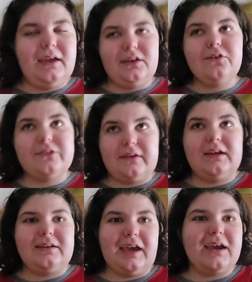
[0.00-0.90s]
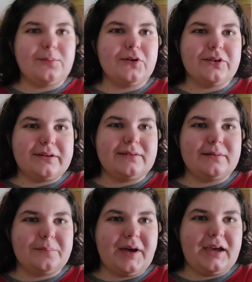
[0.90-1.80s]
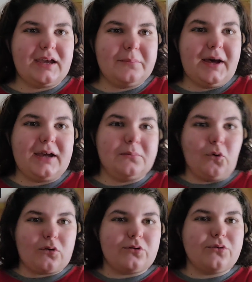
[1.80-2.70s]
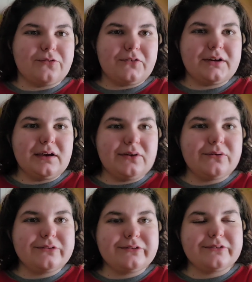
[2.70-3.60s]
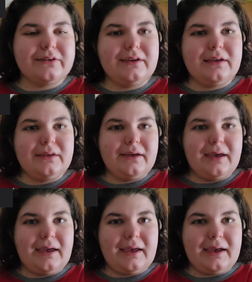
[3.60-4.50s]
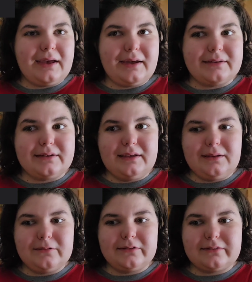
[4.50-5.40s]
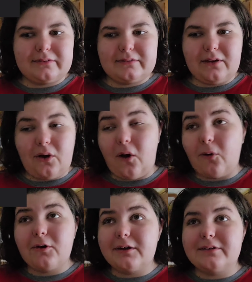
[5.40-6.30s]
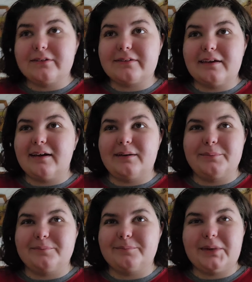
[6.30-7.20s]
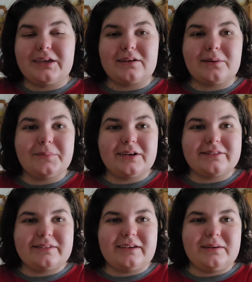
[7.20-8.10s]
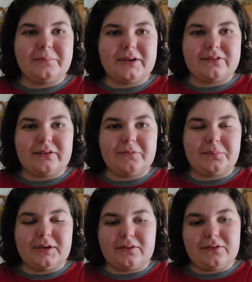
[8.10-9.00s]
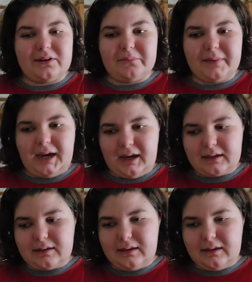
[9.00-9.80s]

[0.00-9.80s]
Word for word: You've seen Gabriel in my Immortal videos, and he was always picking on Bugsy, and Bugsy would pick on him back.